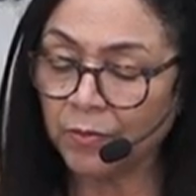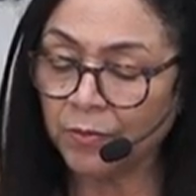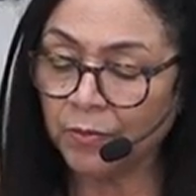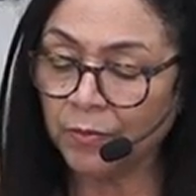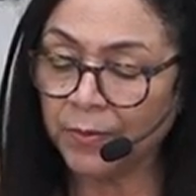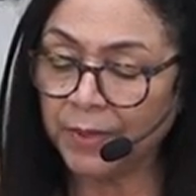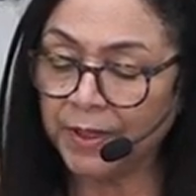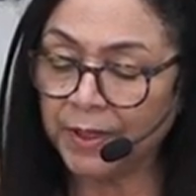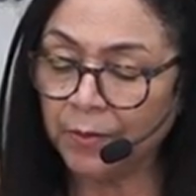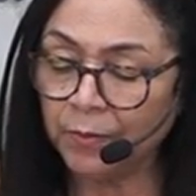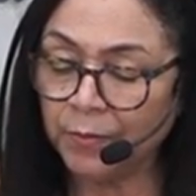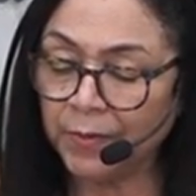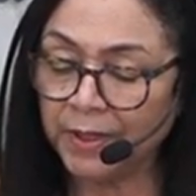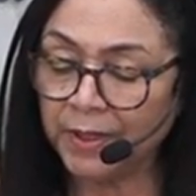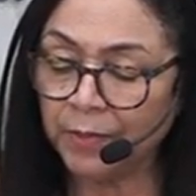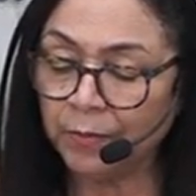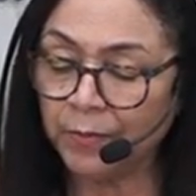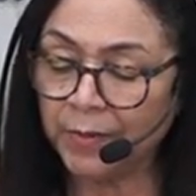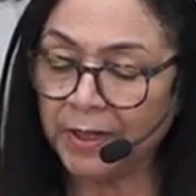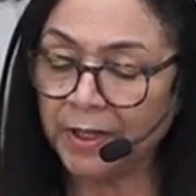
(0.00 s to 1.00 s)
we,
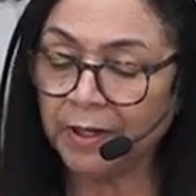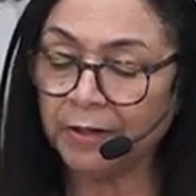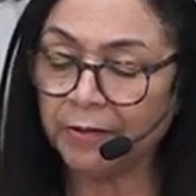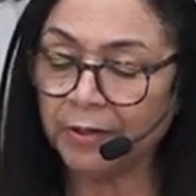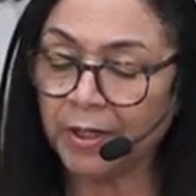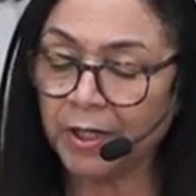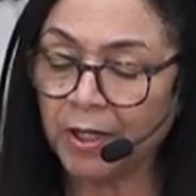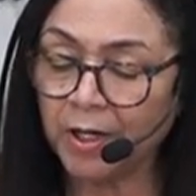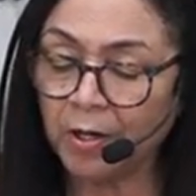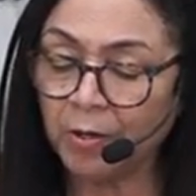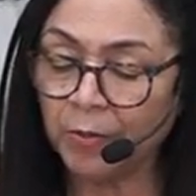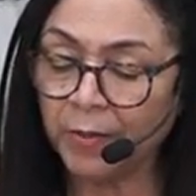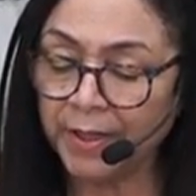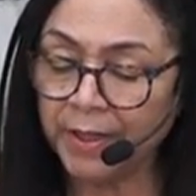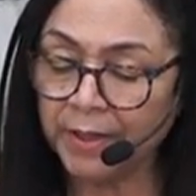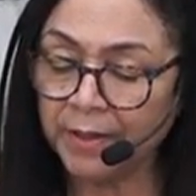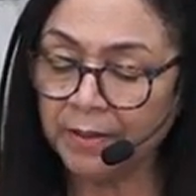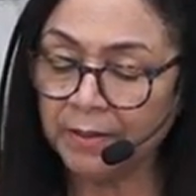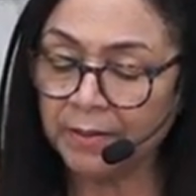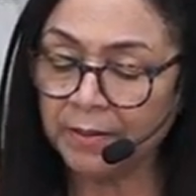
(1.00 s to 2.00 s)
we, we are
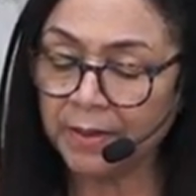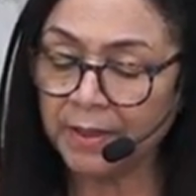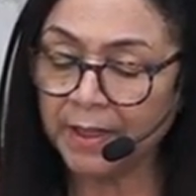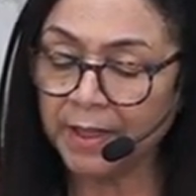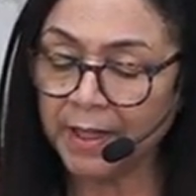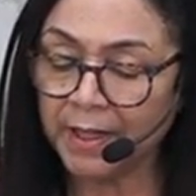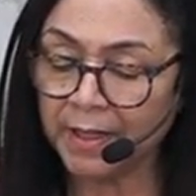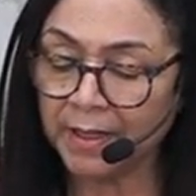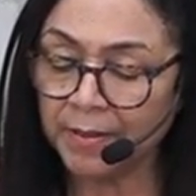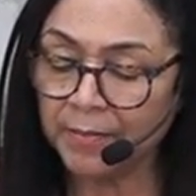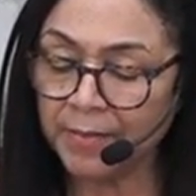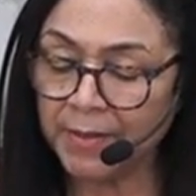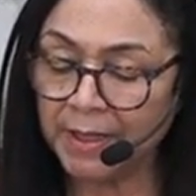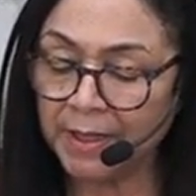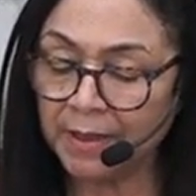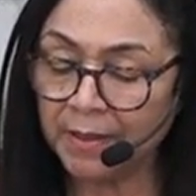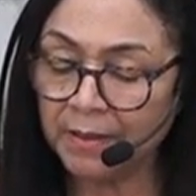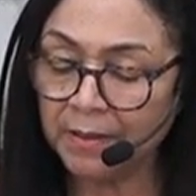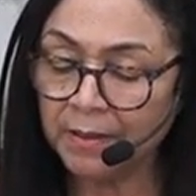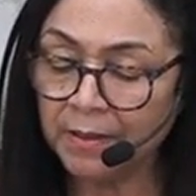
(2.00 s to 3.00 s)
allowing the
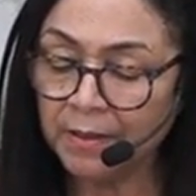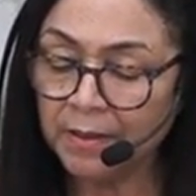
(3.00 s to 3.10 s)
enemy